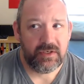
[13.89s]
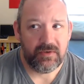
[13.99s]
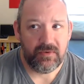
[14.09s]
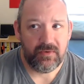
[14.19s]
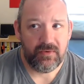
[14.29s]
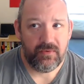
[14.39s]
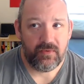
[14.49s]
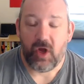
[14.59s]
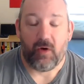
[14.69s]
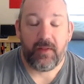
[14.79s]

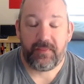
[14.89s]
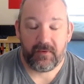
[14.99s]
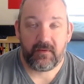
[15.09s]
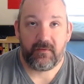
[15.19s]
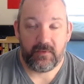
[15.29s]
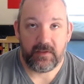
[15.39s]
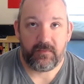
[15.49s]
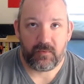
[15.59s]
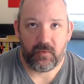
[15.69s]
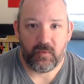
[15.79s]
a third of the way
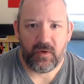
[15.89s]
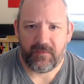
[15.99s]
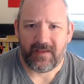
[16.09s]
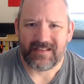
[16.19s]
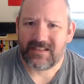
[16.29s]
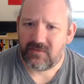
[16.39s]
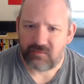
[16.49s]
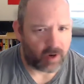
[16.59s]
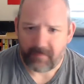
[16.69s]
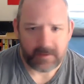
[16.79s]
through and then
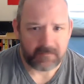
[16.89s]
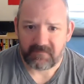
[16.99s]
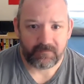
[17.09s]
drop it.